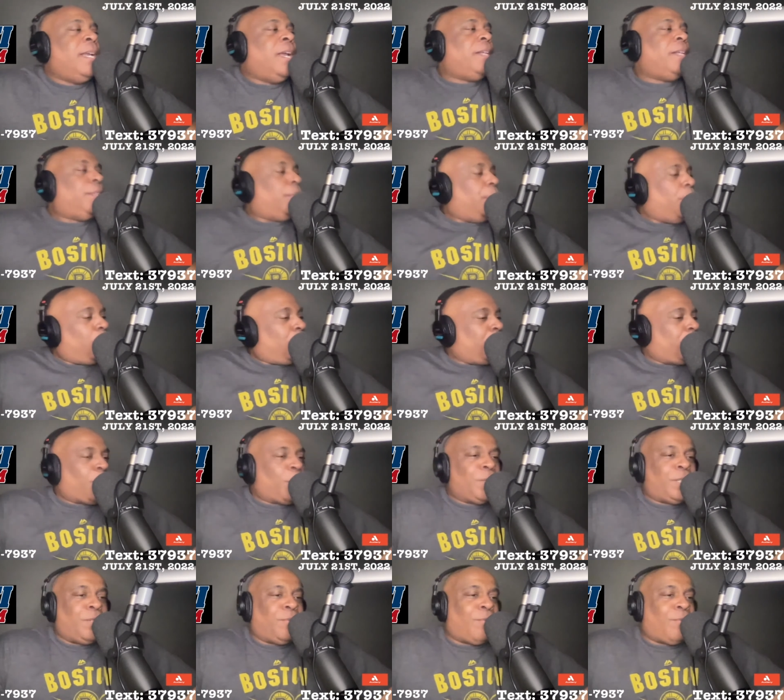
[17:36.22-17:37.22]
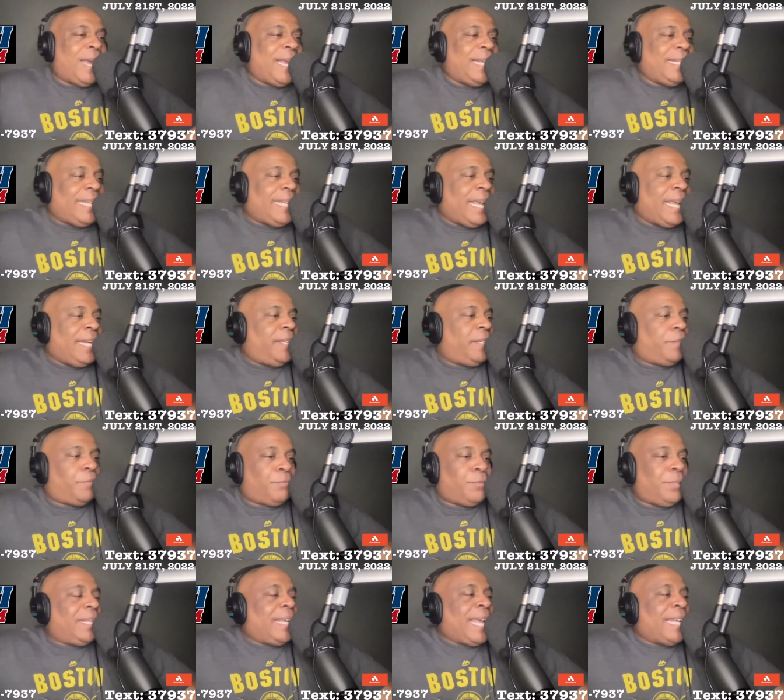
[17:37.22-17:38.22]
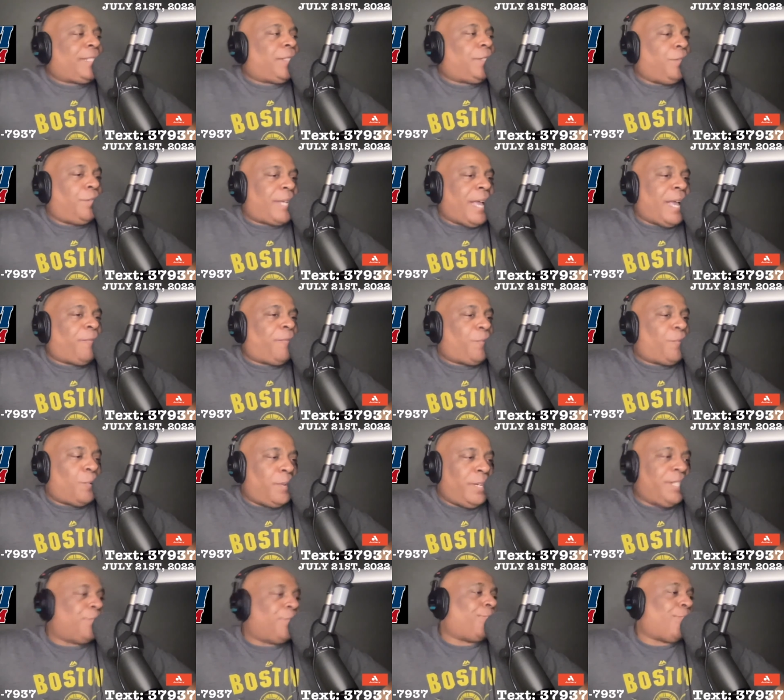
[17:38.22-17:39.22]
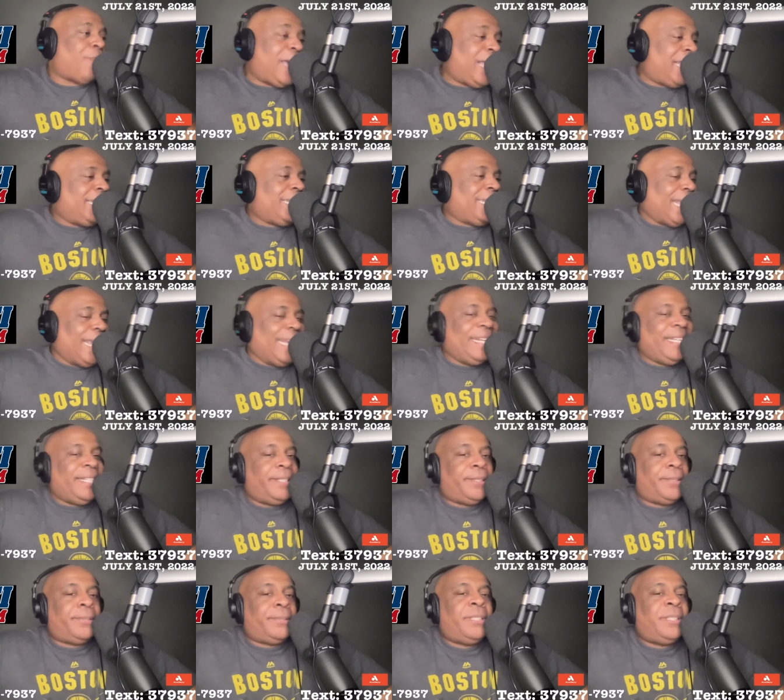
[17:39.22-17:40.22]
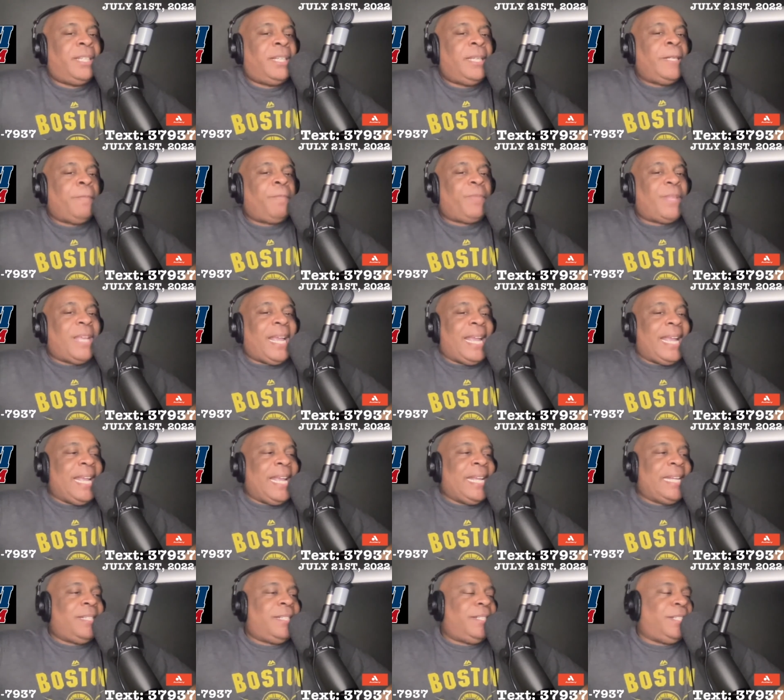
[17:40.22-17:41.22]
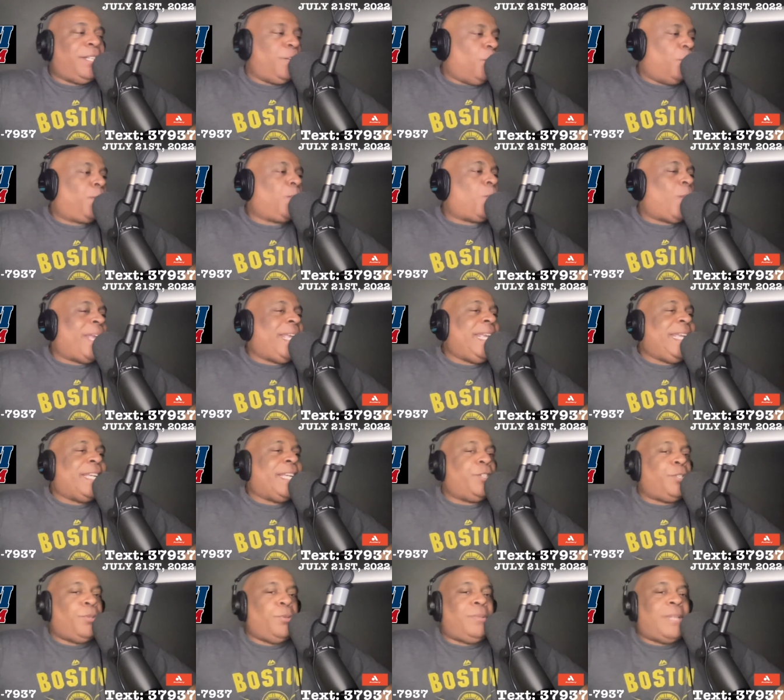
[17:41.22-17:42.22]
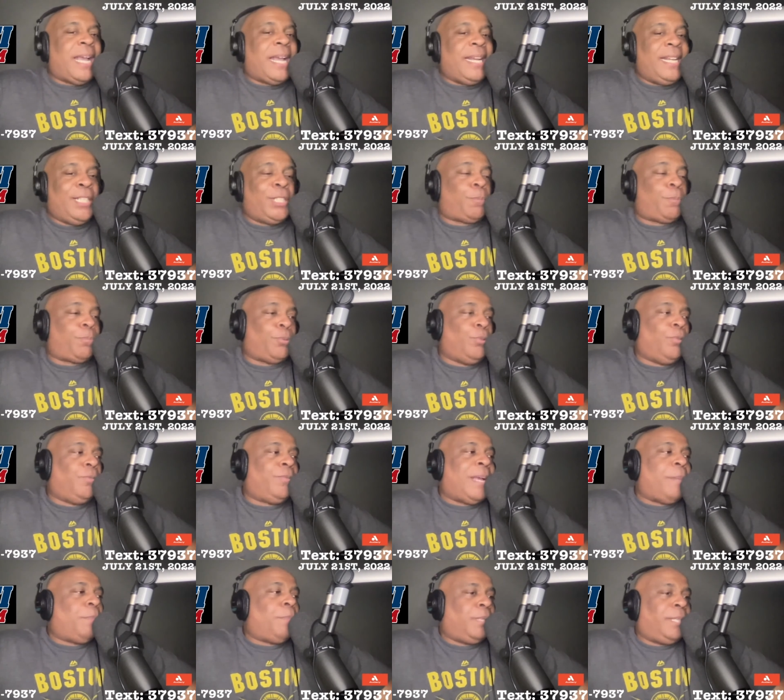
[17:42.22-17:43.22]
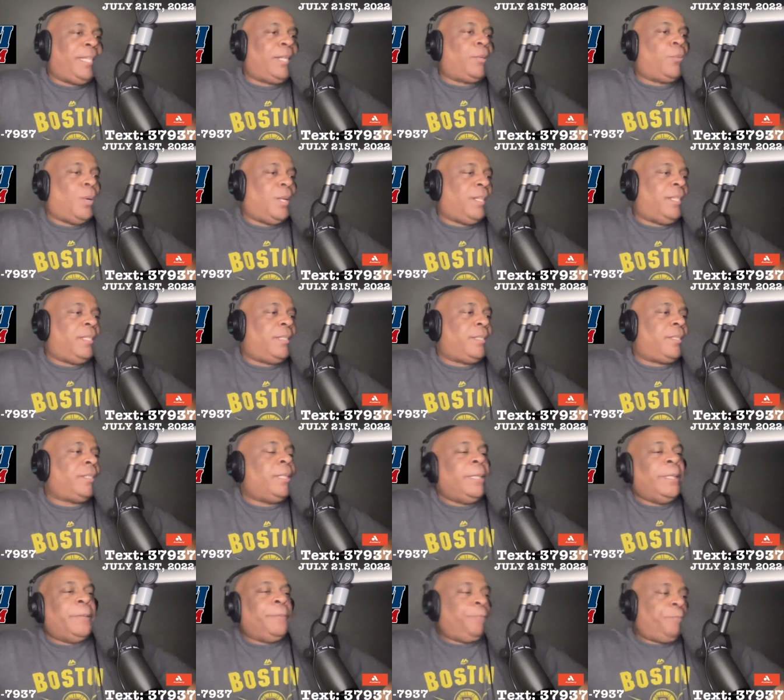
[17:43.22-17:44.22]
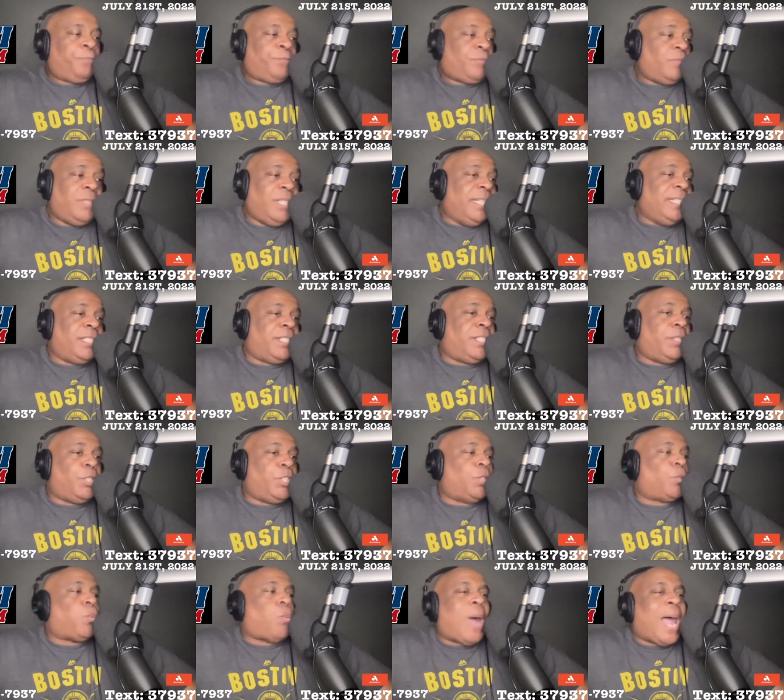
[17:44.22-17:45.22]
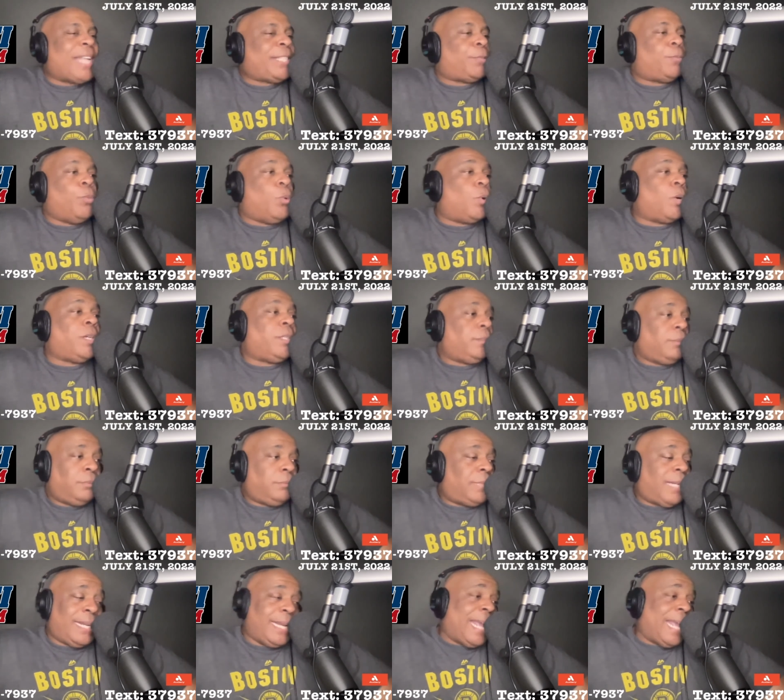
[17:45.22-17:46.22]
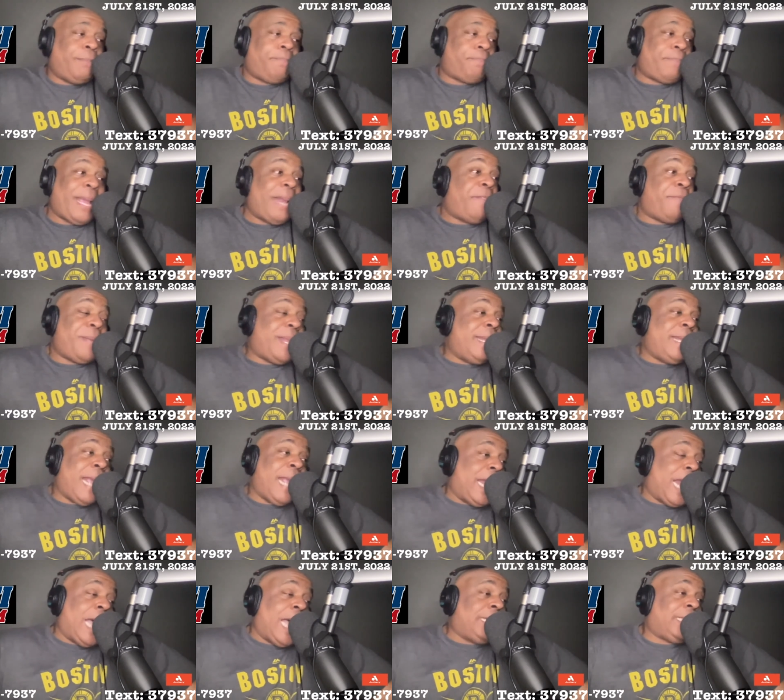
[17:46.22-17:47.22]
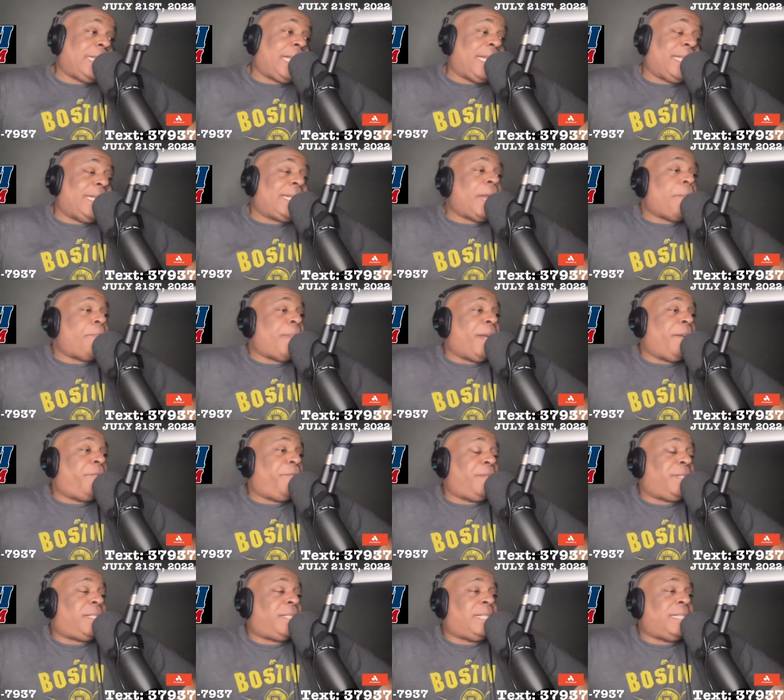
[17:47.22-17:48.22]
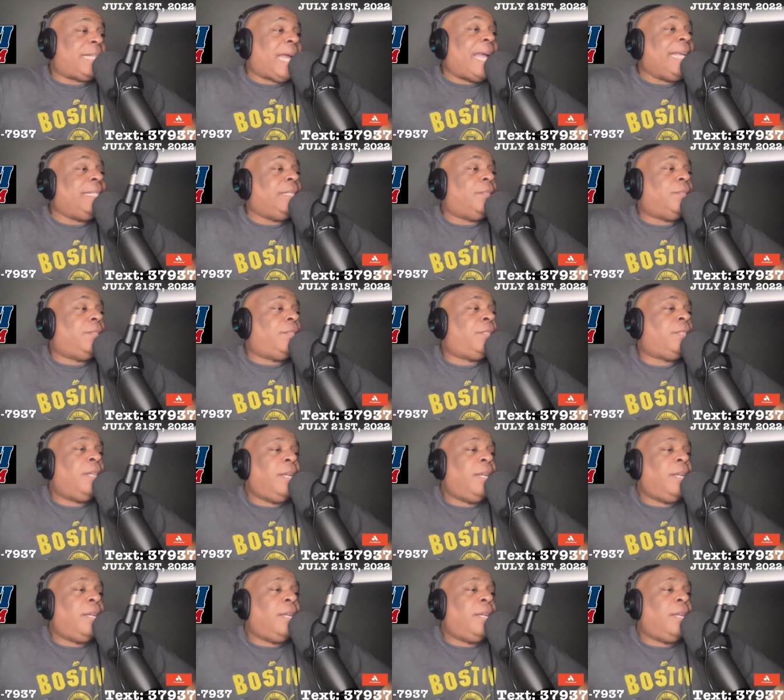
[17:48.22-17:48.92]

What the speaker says: the only person Ryan Tannehill really has to look out for is Ryan Tannehill. And the only way he can do that is prove that Malik Willis needs to just watch more. And that and honestly, I think that benefits the Titans